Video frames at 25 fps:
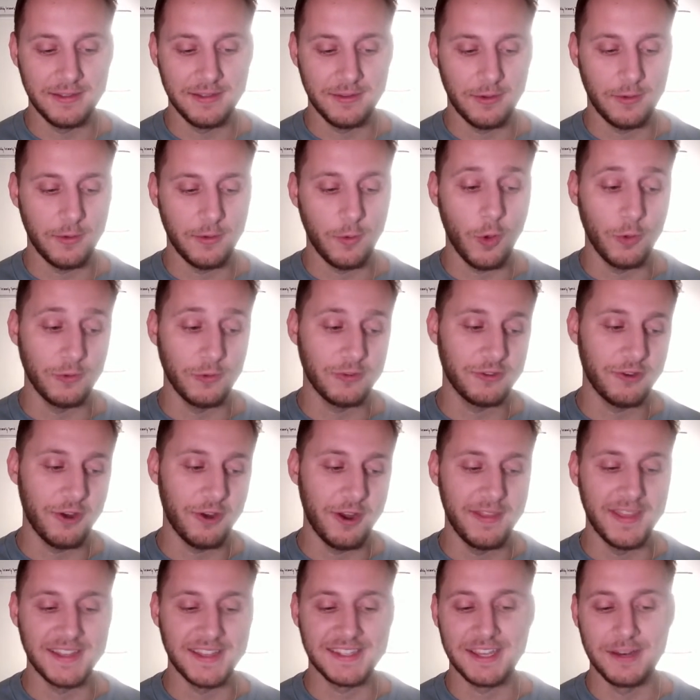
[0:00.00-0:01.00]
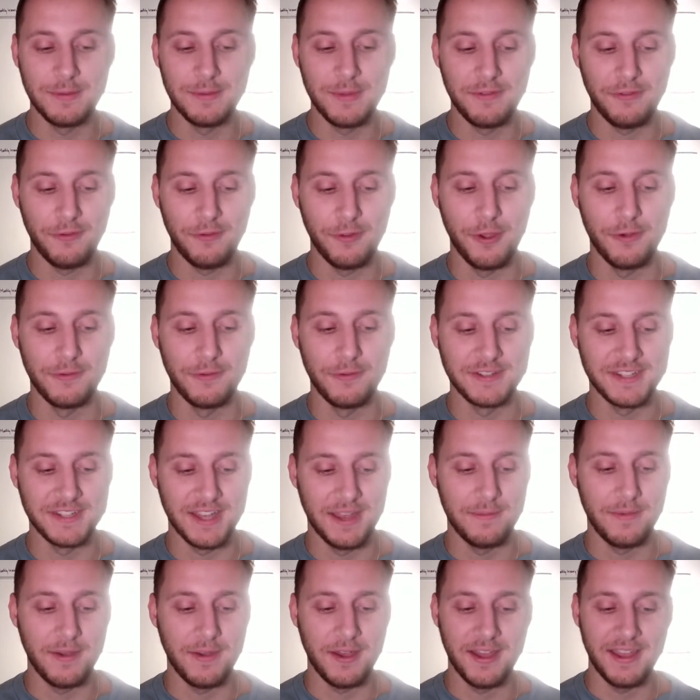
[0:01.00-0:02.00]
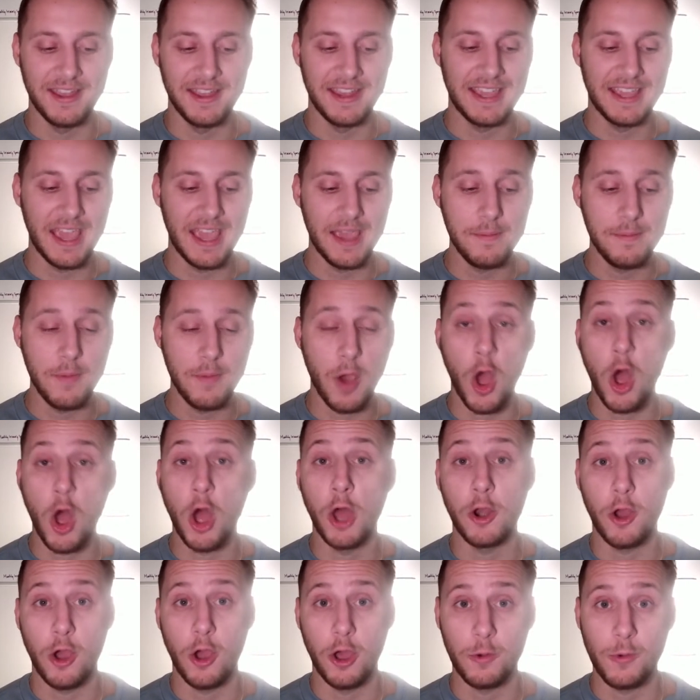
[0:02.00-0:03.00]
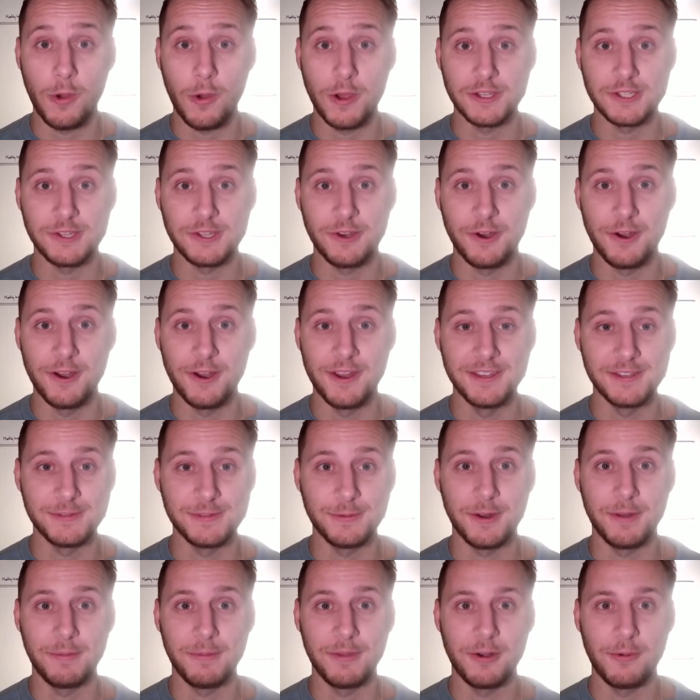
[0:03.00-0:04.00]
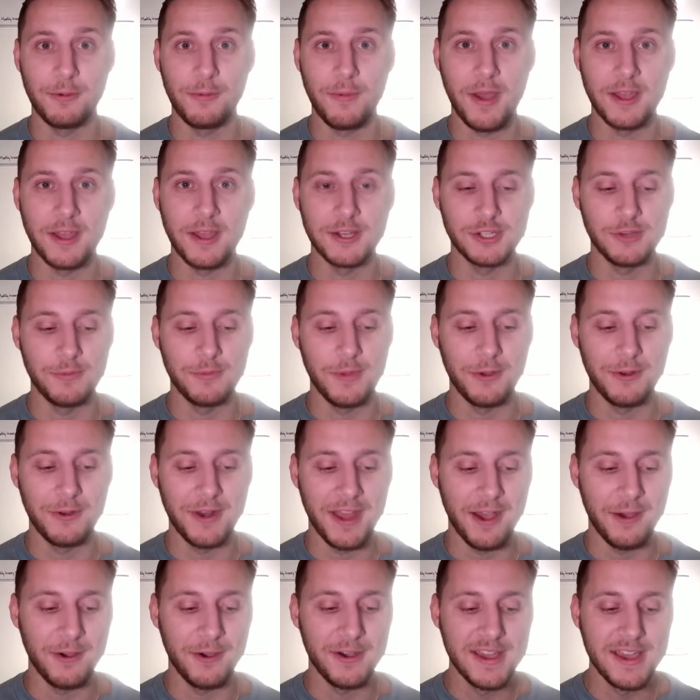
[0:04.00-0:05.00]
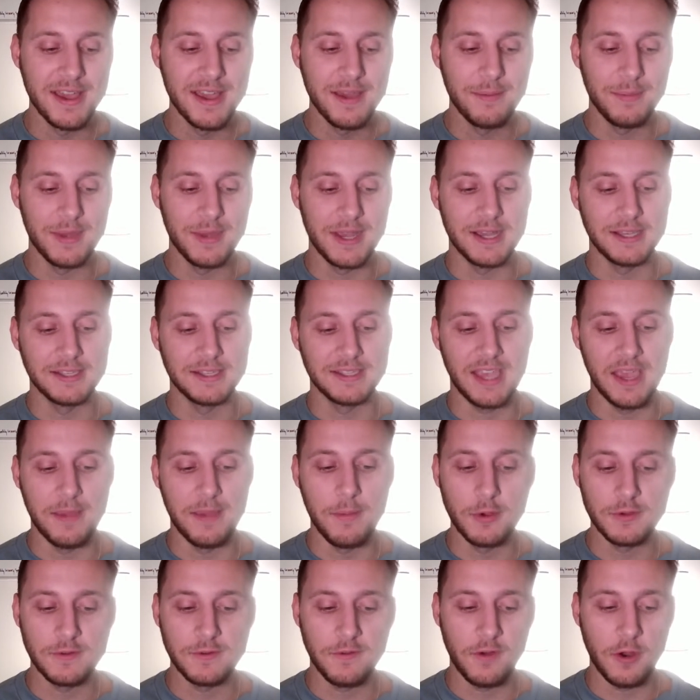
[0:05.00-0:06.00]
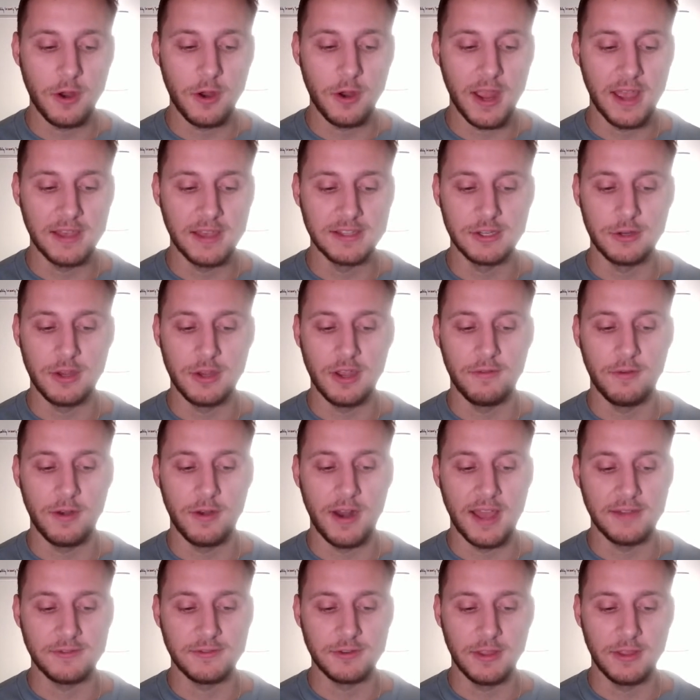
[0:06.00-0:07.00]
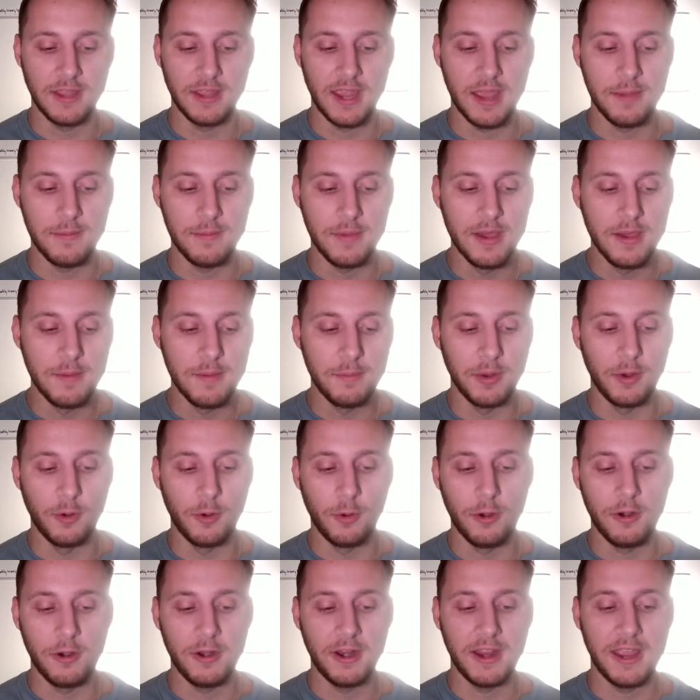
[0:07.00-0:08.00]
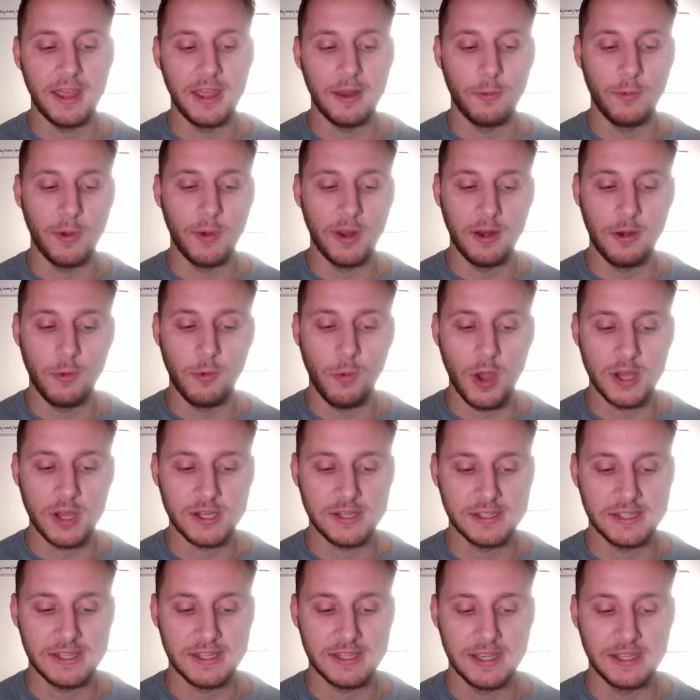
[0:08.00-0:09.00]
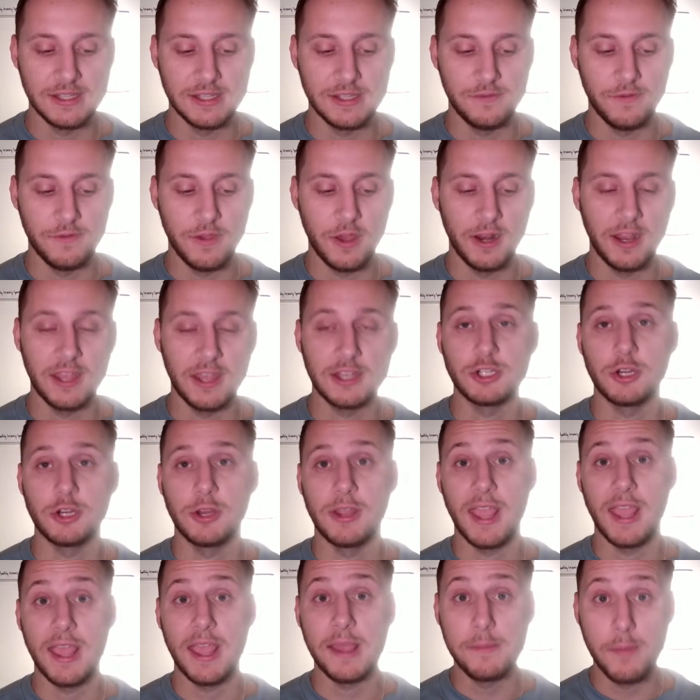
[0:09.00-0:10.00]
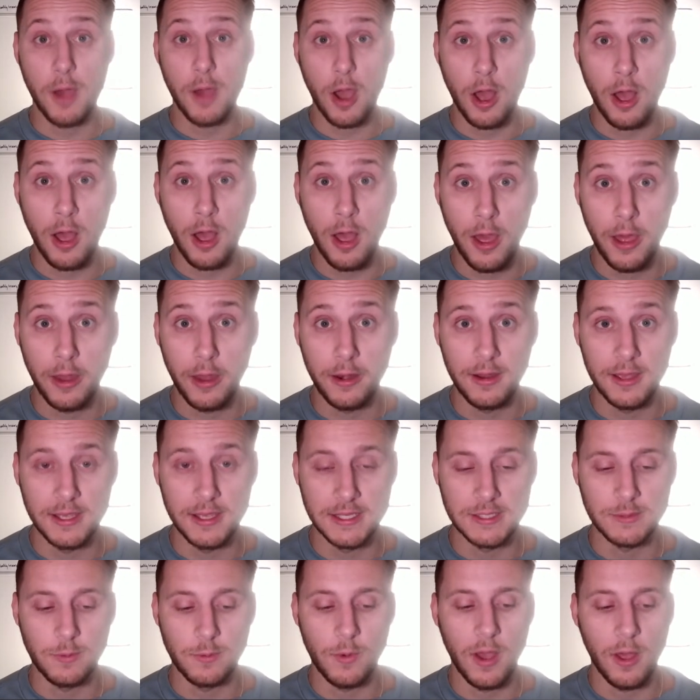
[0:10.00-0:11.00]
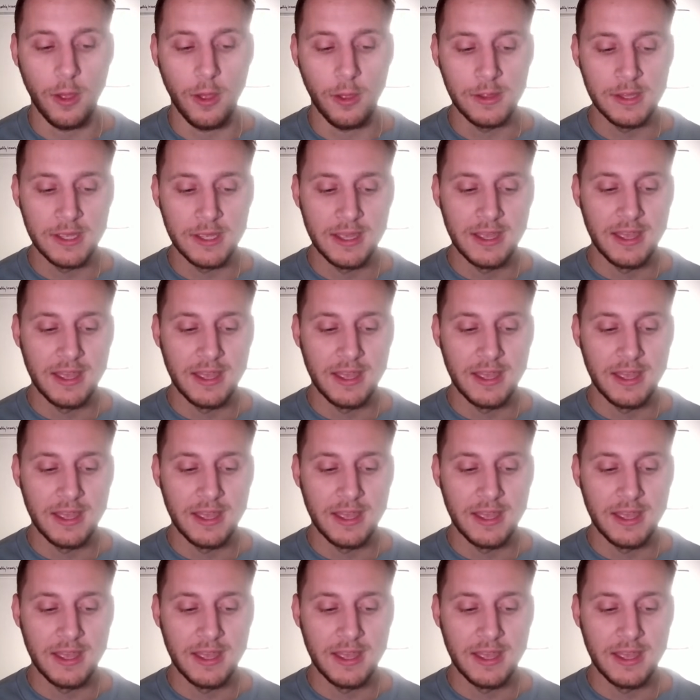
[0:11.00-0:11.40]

Well, sorry, that's going to be for the overtime. Game On Ottawa, is what I'm going to remind you about now. Because Game Over has you covered after the game, but in order to get ready to watch the Sens, you've got to get your game on as well.